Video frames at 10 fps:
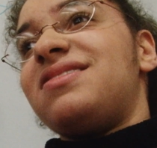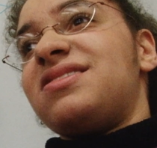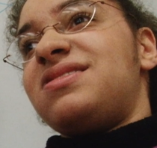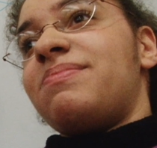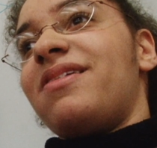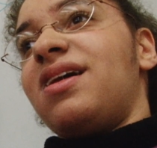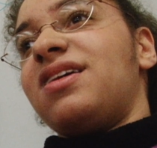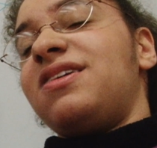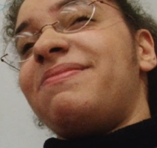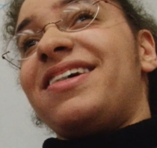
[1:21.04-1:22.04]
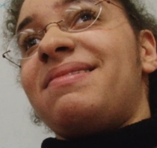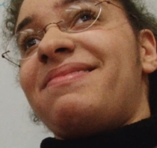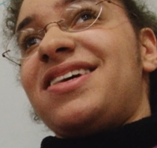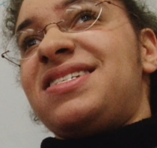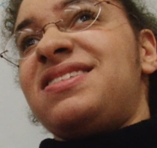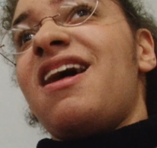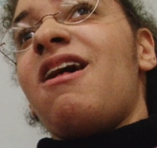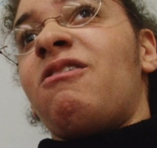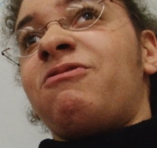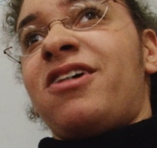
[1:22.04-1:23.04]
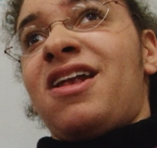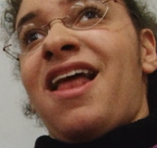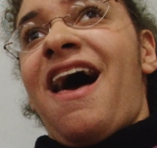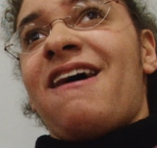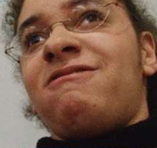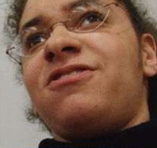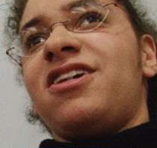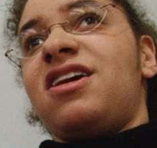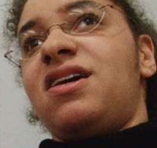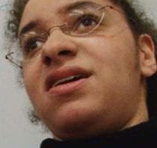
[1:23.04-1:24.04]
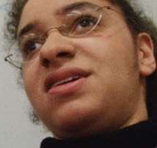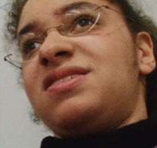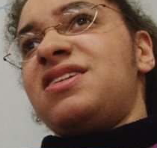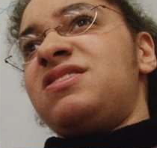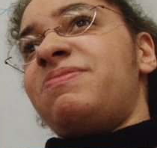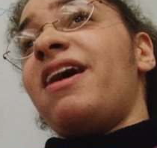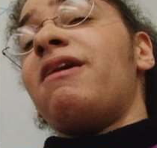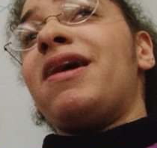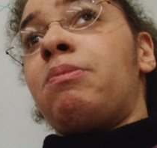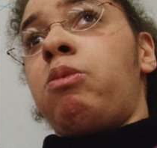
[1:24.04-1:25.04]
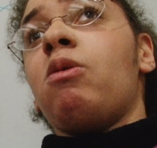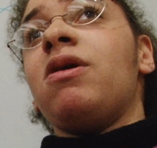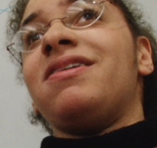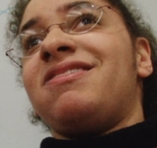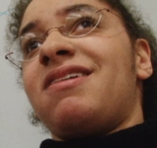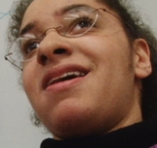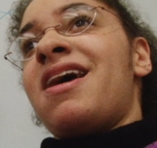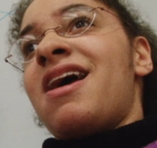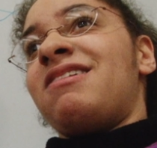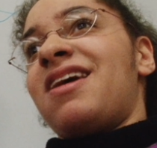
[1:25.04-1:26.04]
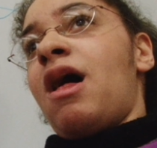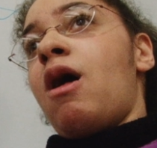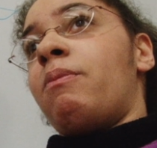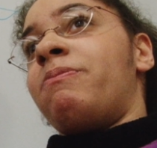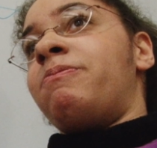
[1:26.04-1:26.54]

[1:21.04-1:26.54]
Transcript: a disability my, myself, and I figure it, it's very important to help